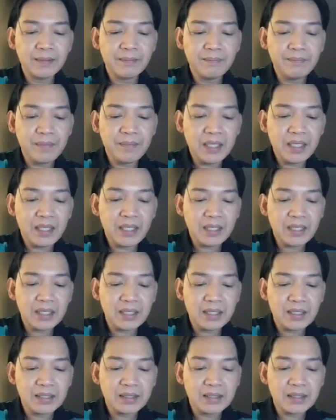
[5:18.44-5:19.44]
me
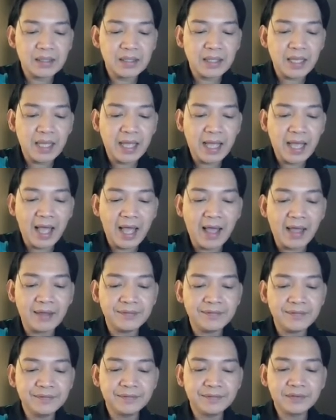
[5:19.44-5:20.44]
is
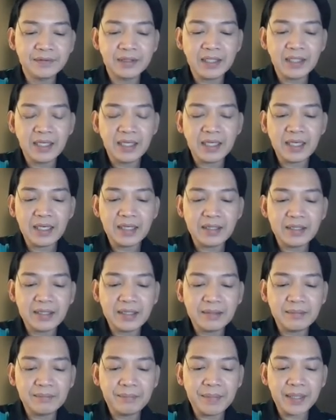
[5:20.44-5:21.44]
have, and
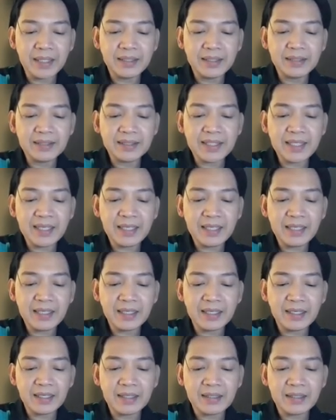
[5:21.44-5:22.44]
then penti
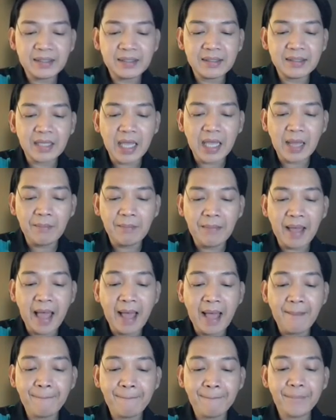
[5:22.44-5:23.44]
is a
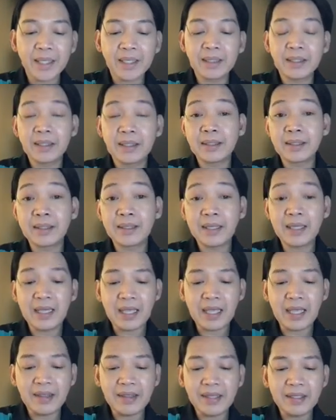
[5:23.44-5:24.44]
map,
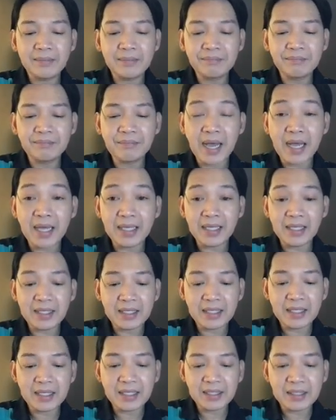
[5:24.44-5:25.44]
and then my
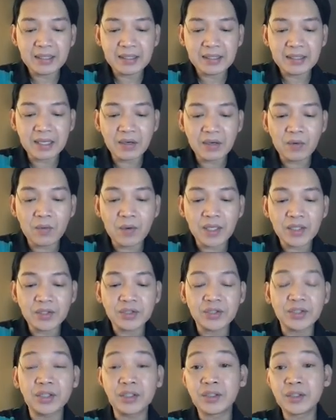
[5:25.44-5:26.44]
is a
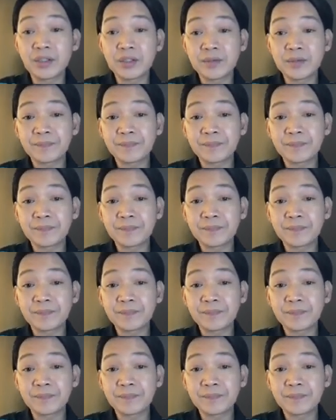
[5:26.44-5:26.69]
question.